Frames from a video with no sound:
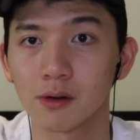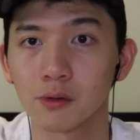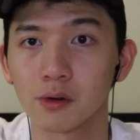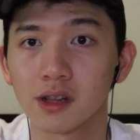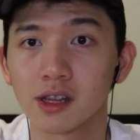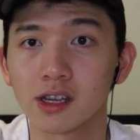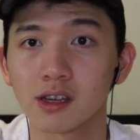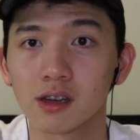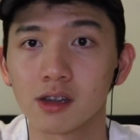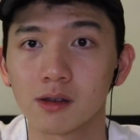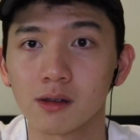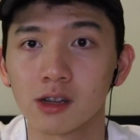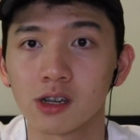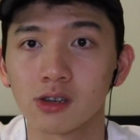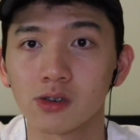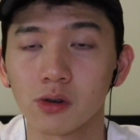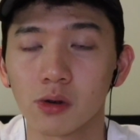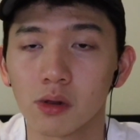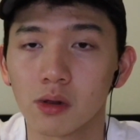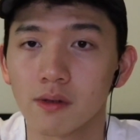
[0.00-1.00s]
really good
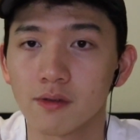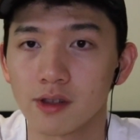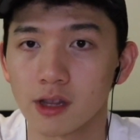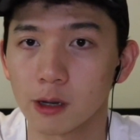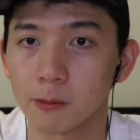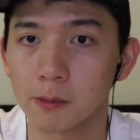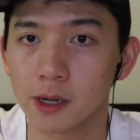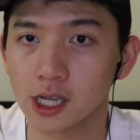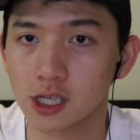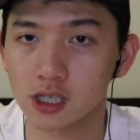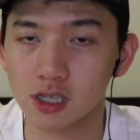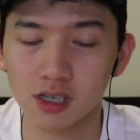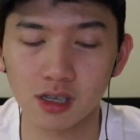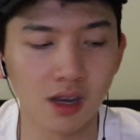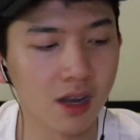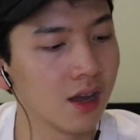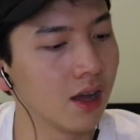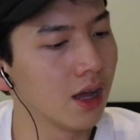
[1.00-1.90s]
control over their pitch.